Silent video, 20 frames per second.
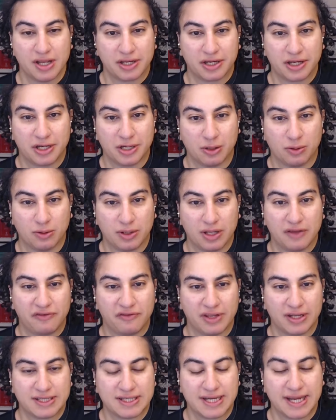if
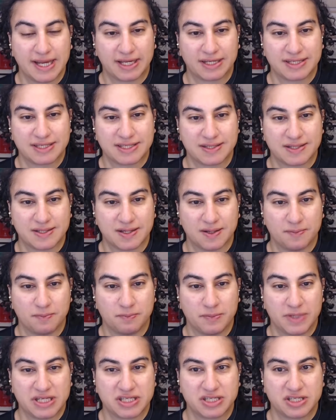it takes
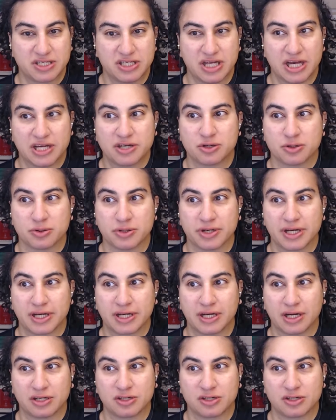misgendering